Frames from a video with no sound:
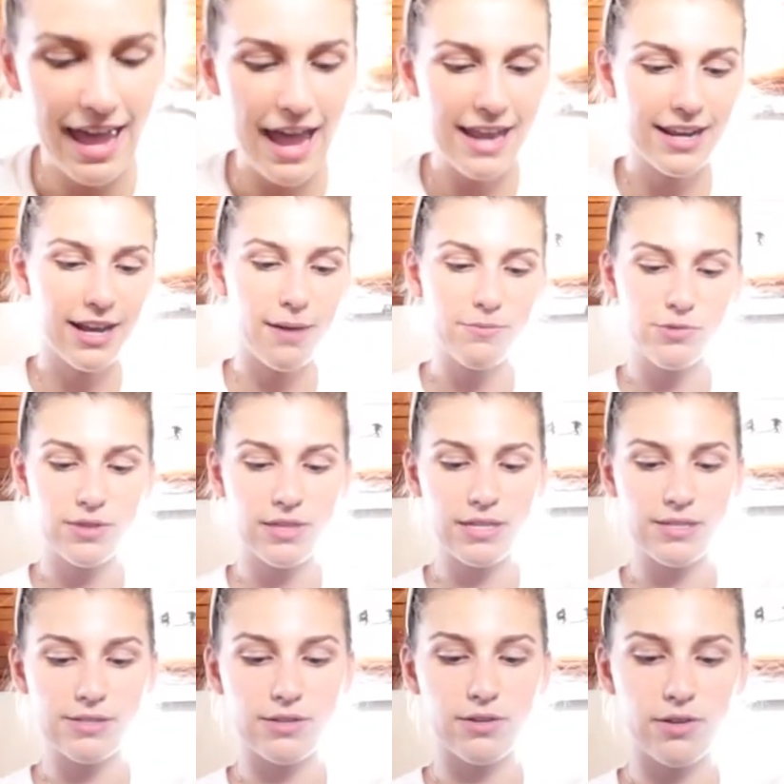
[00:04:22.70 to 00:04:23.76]
and it comes with
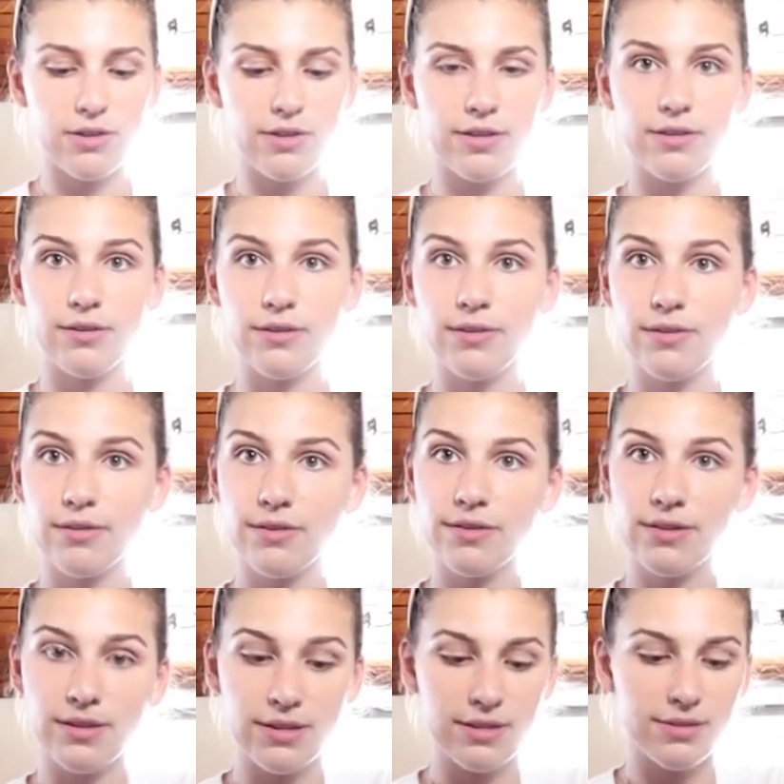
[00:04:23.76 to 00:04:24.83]
these little
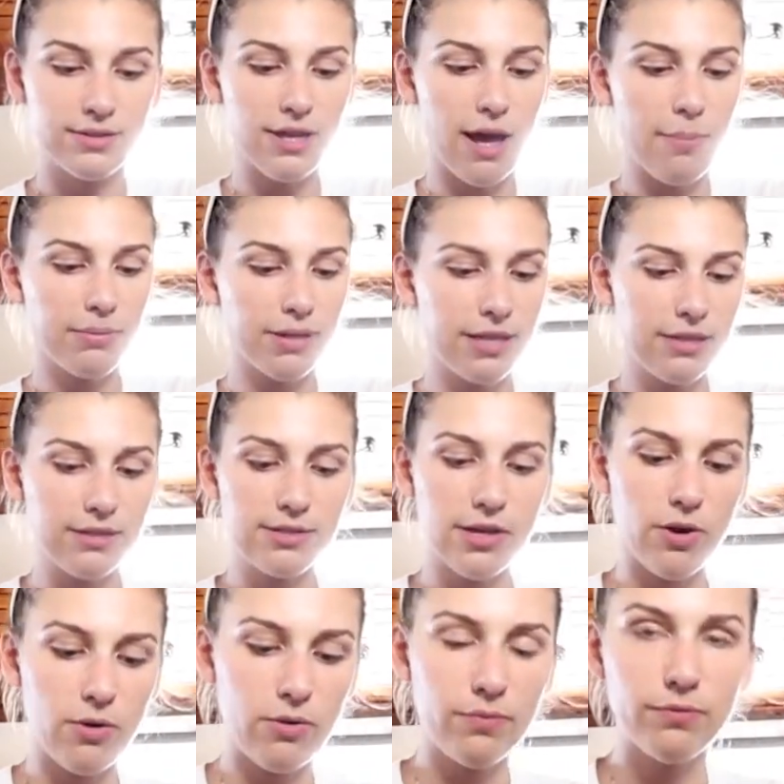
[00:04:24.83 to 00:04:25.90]
top lids
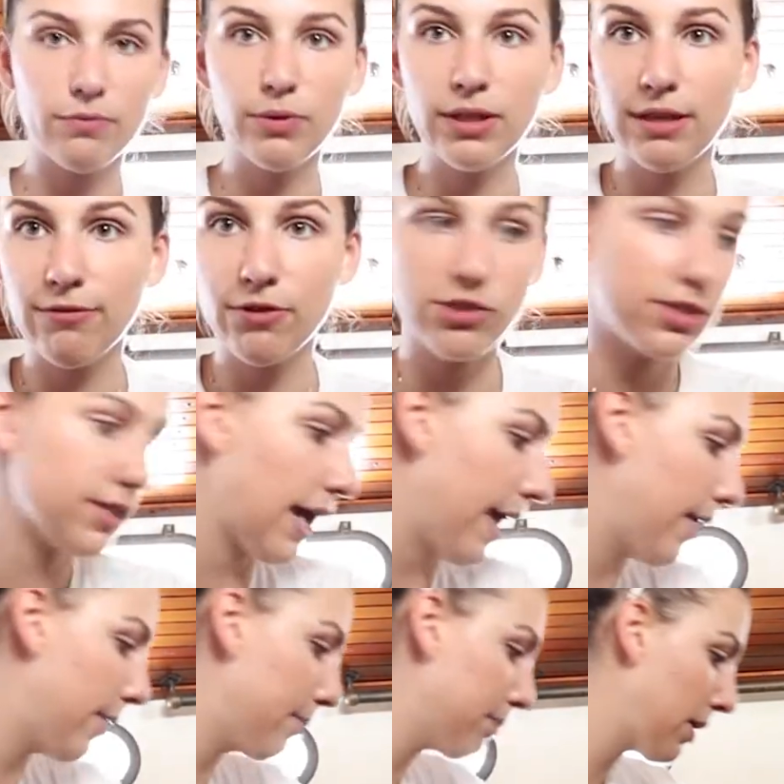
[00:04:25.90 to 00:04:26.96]
so really
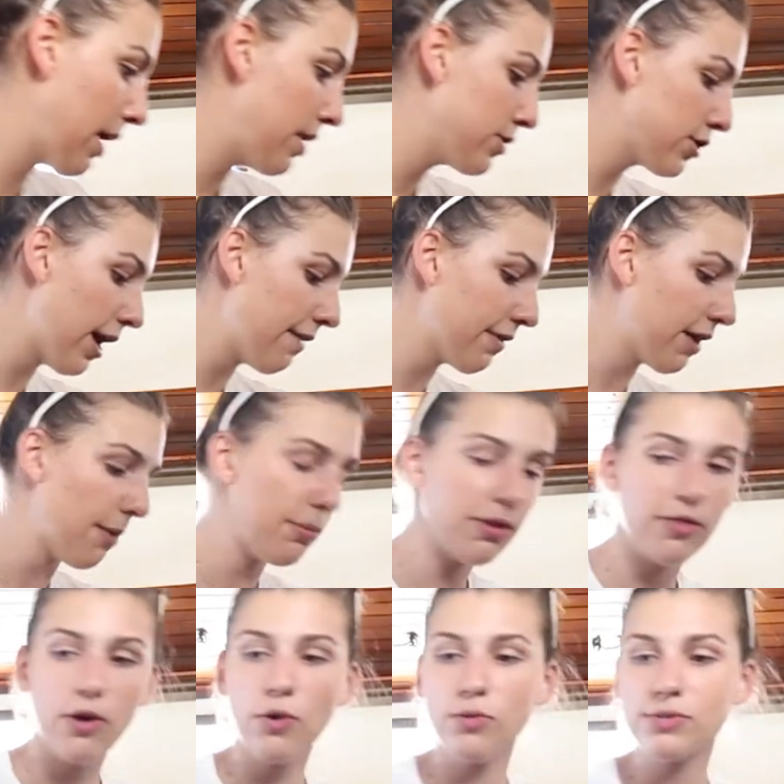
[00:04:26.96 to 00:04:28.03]
versatile. So I have a couple
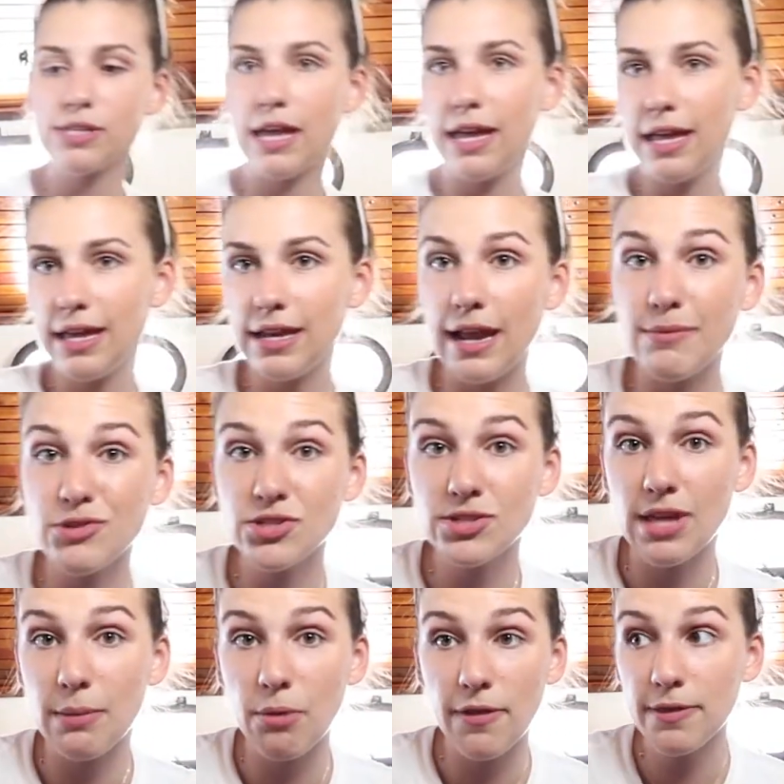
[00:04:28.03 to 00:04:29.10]
of those and I'm
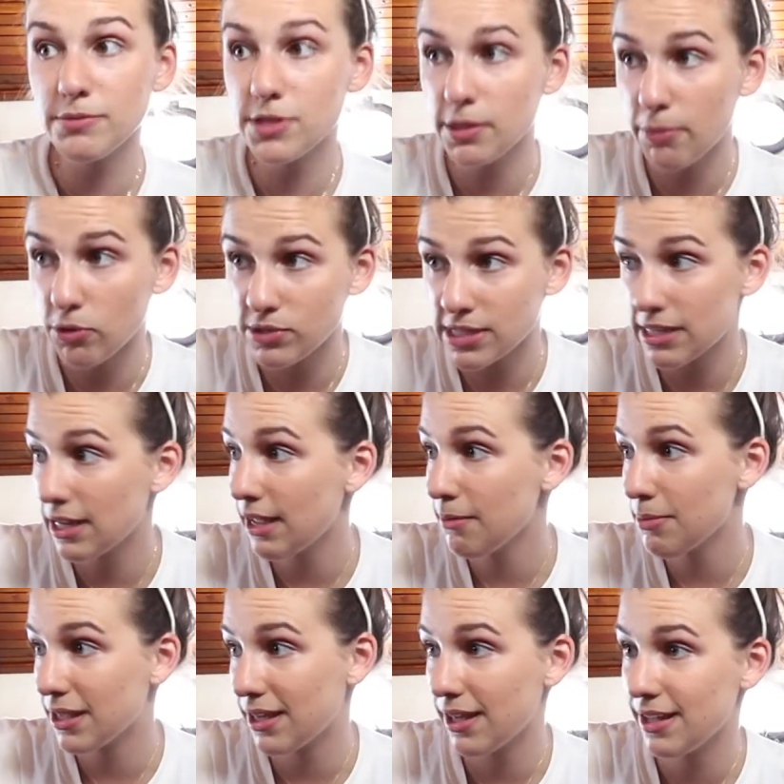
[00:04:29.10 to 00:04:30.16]
just I brought them to the boat today
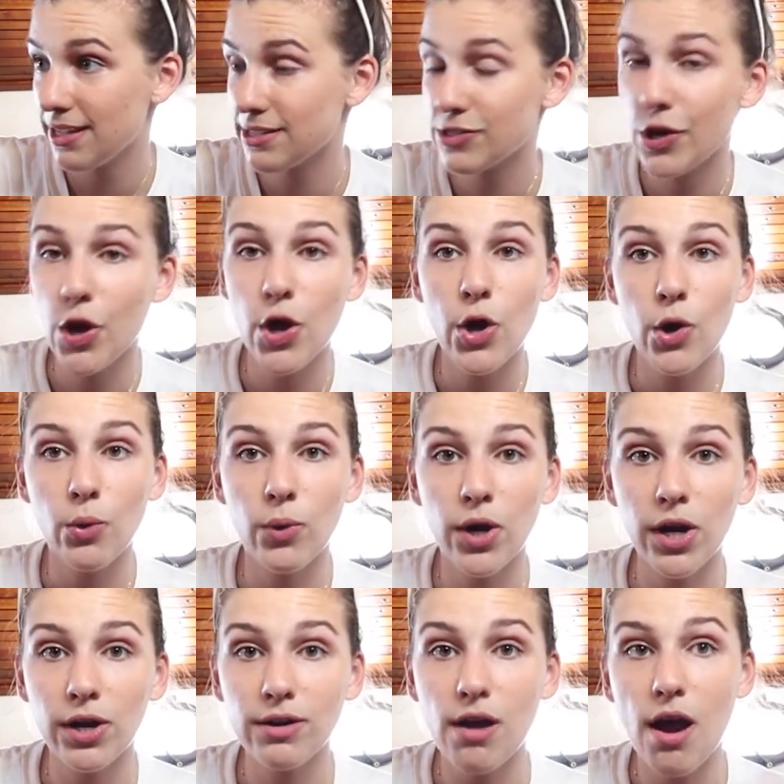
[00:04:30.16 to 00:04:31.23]
because
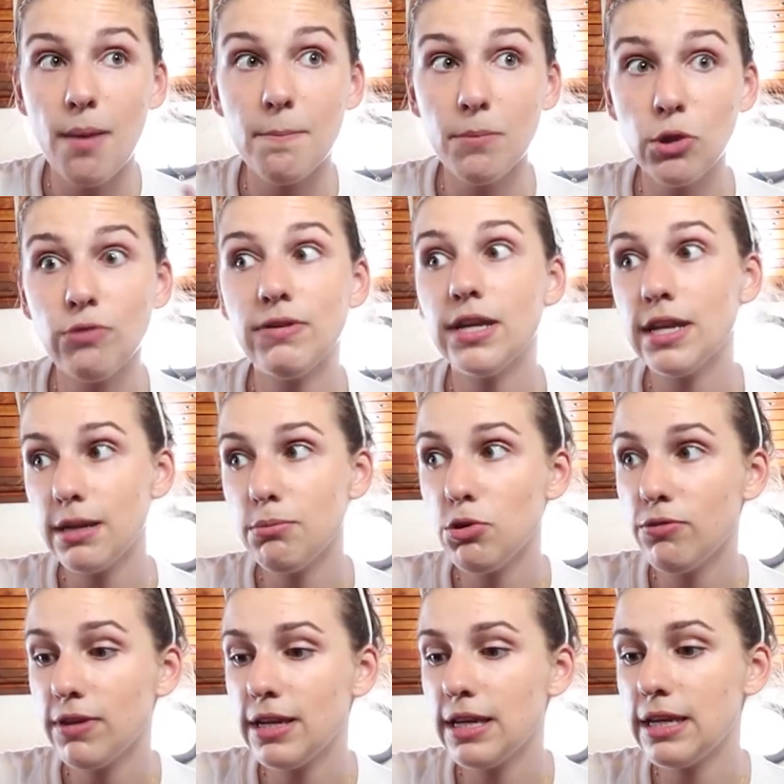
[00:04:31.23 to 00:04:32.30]
we're not moving in,
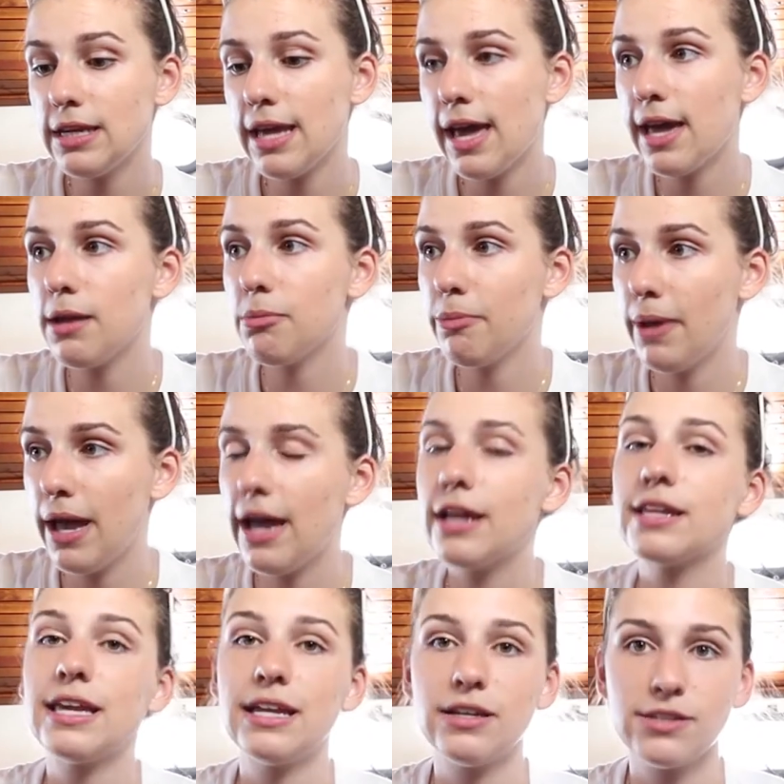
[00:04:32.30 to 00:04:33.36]
moving in yet, but
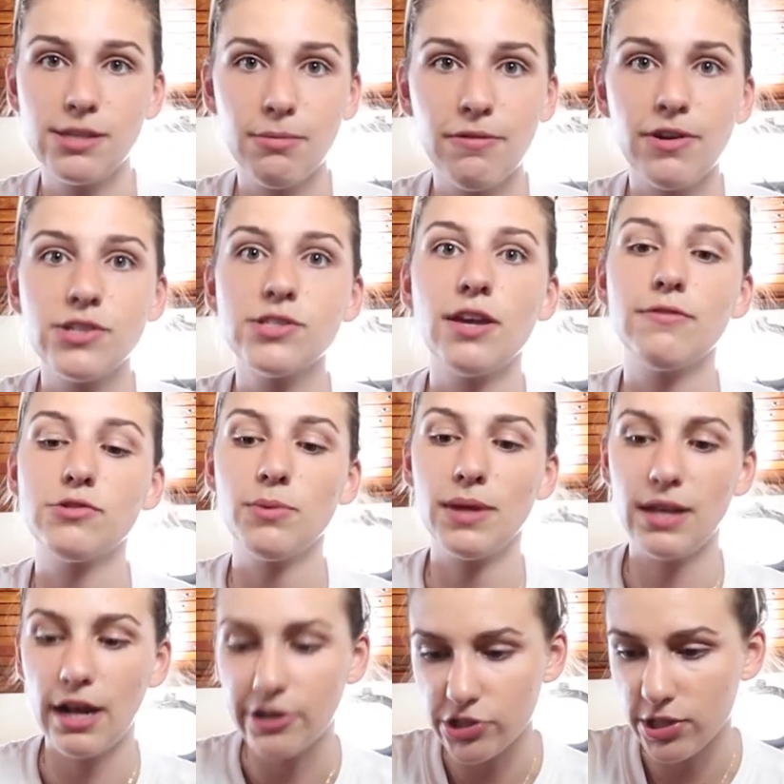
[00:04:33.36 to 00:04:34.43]
getting some of our stuff so we
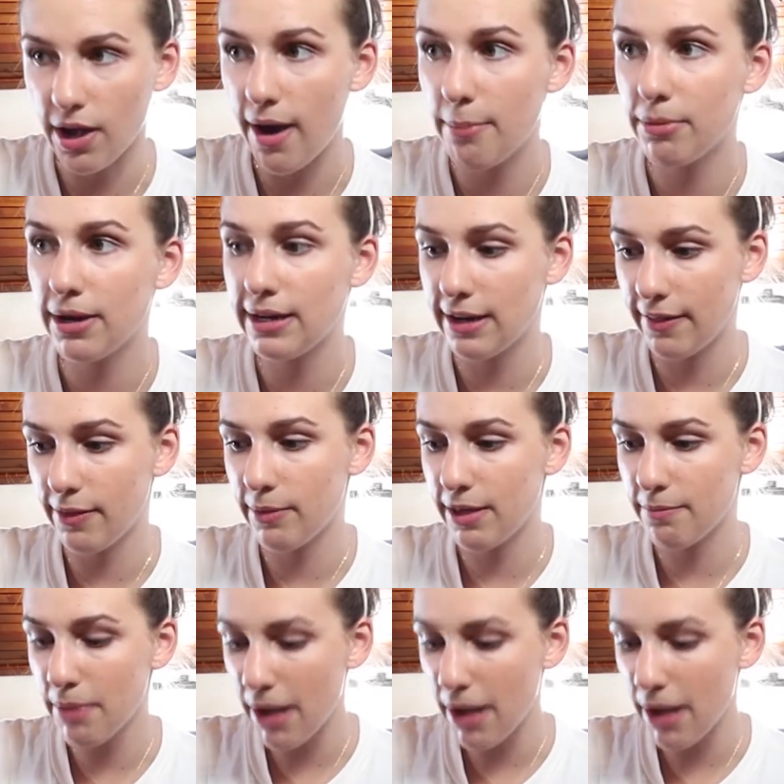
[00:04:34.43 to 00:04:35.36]
can actually operate now that we have